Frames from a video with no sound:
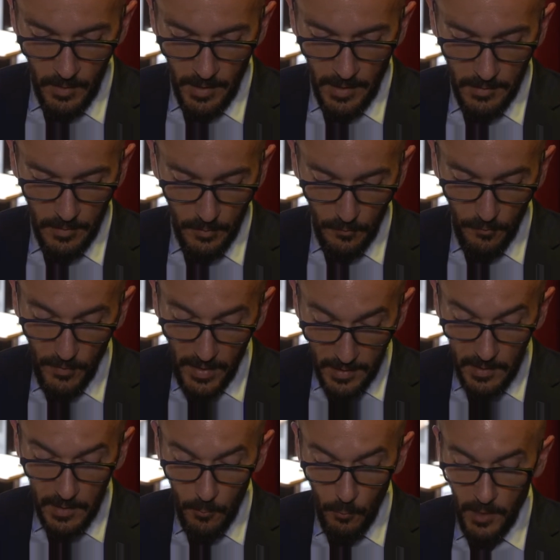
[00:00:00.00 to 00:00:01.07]
And
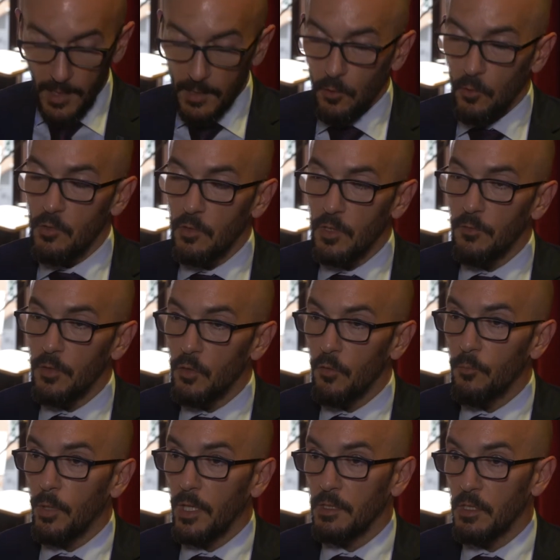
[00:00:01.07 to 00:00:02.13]
finally, we had also the view
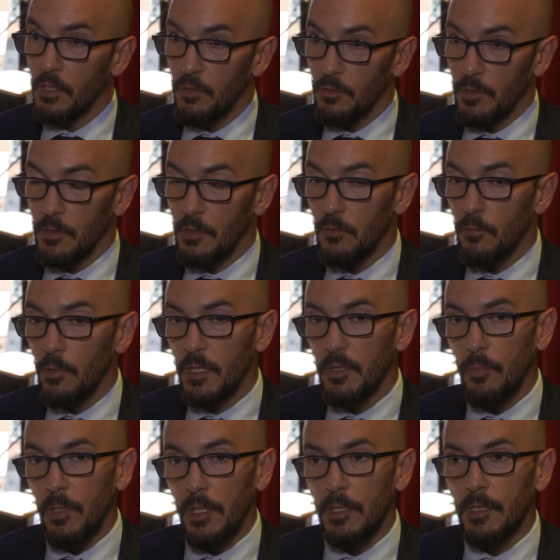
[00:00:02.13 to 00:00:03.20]
of practitioners who
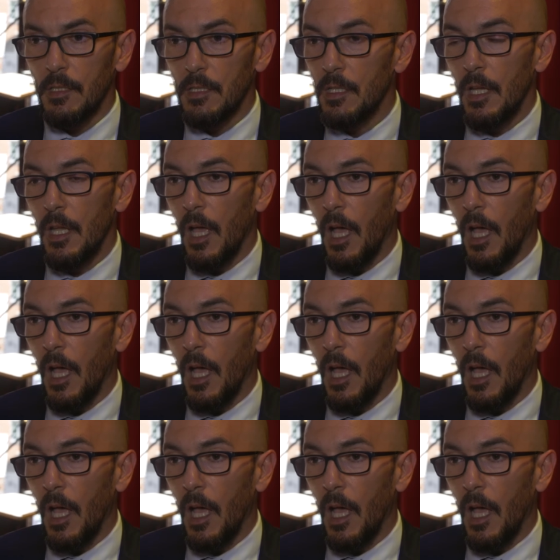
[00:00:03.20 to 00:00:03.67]
explain us